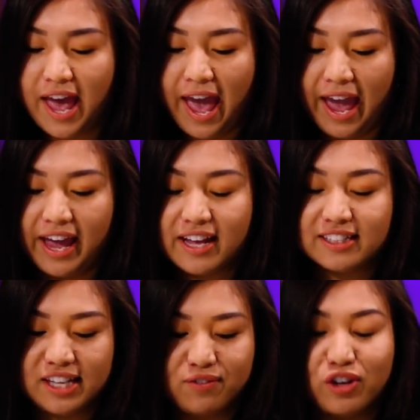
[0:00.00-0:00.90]
And
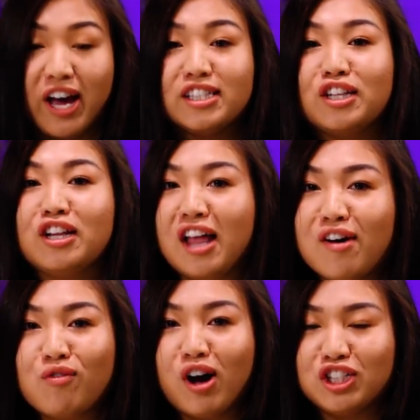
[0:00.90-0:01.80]
if you guys
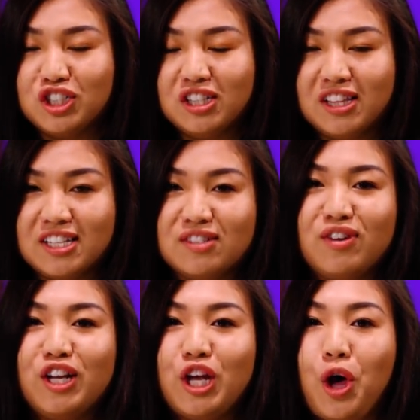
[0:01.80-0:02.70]
love watching this
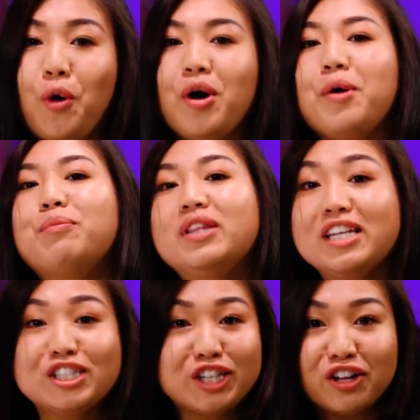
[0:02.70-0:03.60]
video,
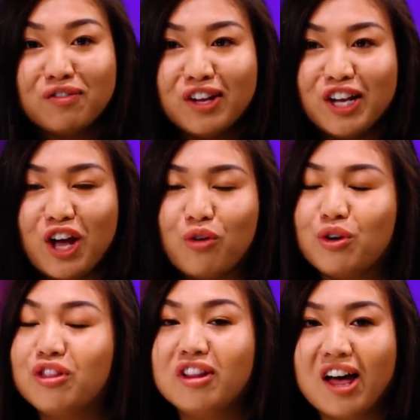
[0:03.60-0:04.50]
please share the video.
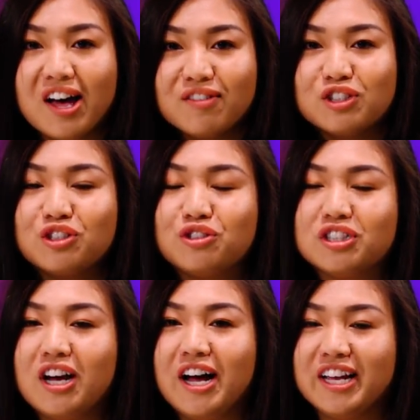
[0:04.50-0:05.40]
We'd love to sh
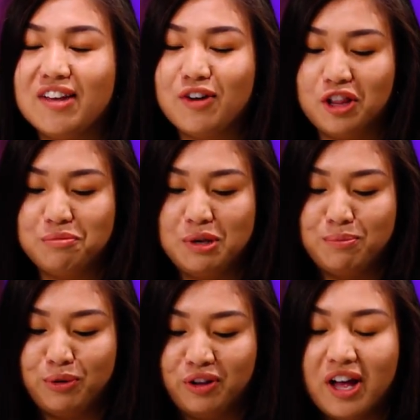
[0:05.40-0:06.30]
uh, give other
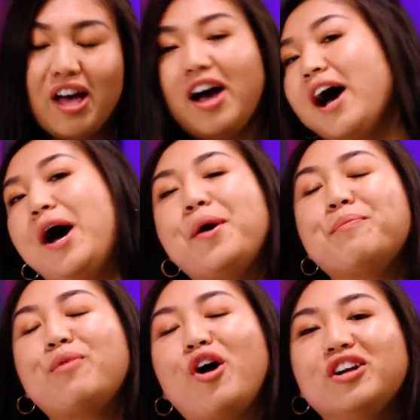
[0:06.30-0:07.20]
people
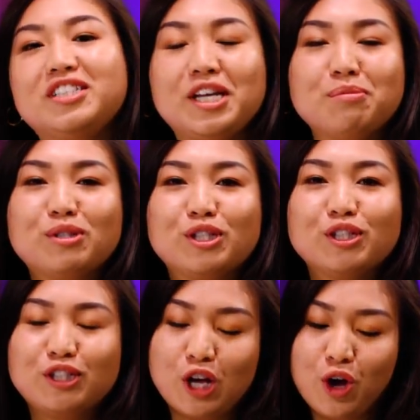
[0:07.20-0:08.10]
um, our tips.
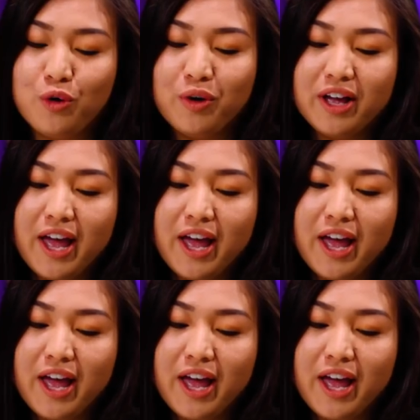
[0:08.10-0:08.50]
So.